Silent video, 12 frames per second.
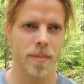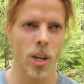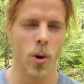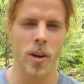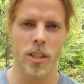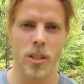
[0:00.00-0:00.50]

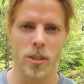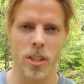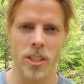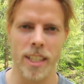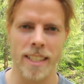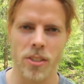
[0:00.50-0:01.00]
going to
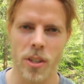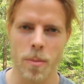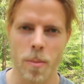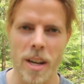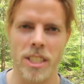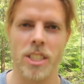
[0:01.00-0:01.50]
such
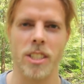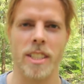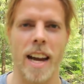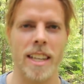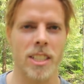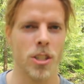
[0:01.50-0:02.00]
extreme measures
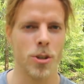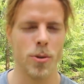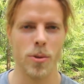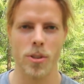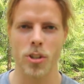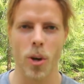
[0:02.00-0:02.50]
as
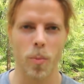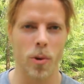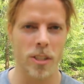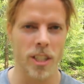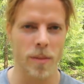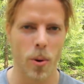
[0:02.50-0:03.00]
to stop
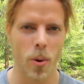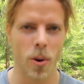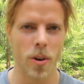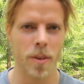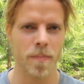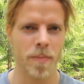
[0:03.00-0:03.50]
watching
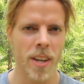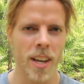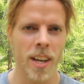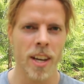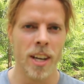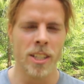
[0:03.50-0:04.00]
porn,
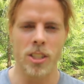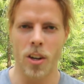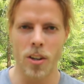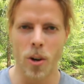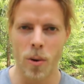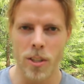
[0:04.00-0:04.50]

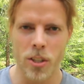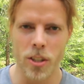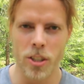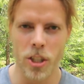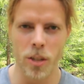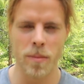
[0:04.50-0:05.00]
start going to
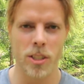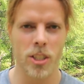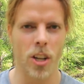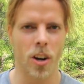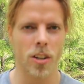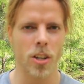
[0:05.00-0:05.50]
the gym,
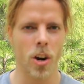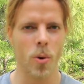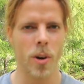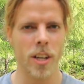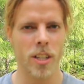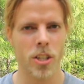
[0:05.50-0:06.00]
start
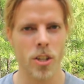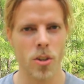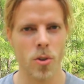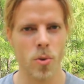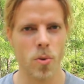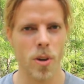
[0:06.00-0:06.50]
going
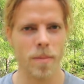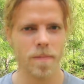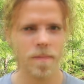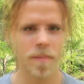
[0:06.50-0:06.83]
to